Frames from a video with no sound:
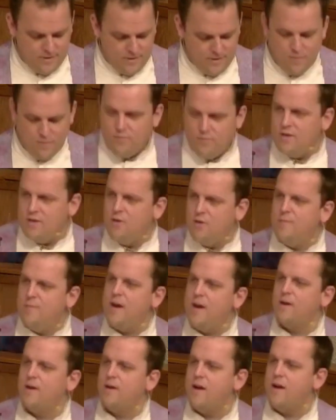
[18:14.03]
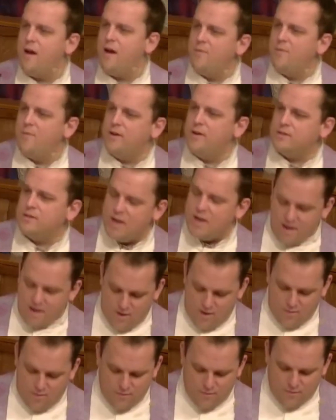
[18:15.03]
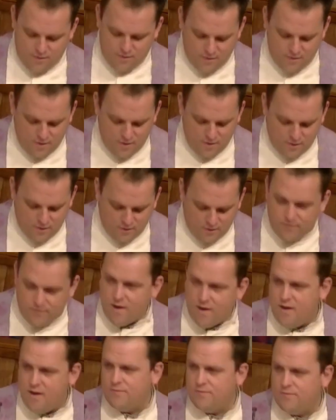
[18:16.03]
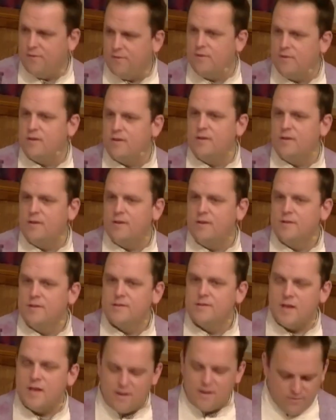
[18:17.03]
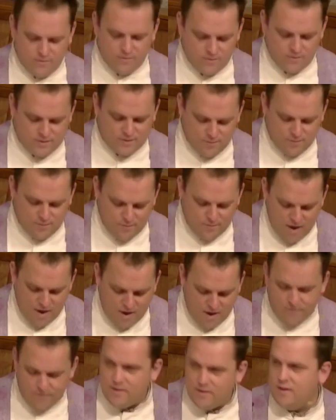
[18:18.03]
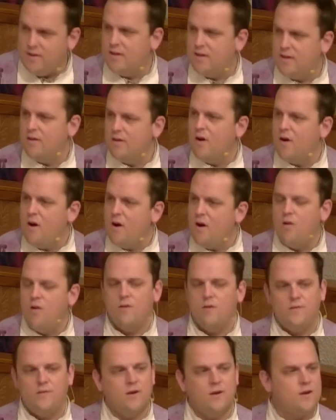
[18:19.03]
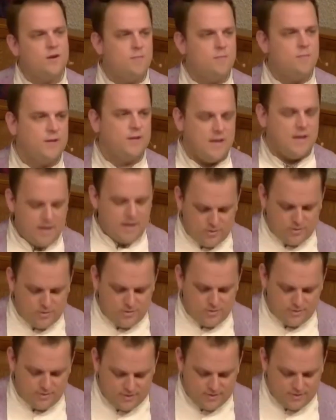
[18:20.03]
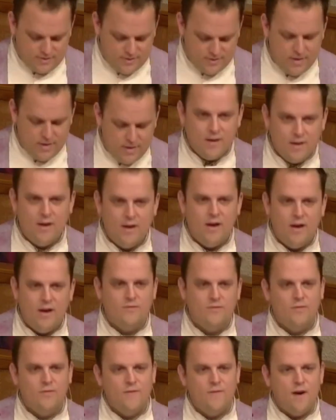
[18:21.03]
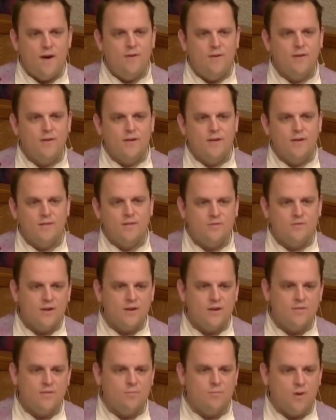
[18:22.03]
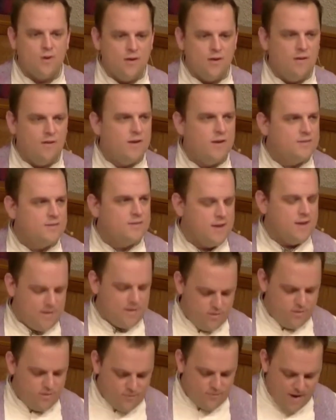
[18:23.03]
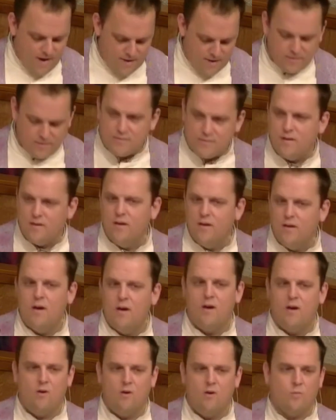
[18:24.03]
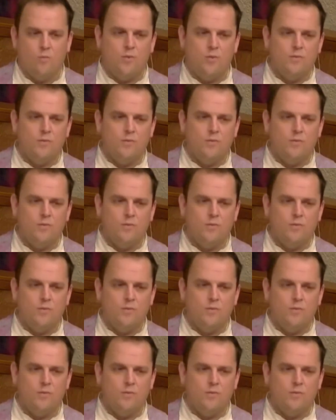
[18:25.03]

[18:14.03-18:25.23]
when, no matter how much help we've offered, cycles of poverty and all of their complications have devoured constructive progress and threatened hope.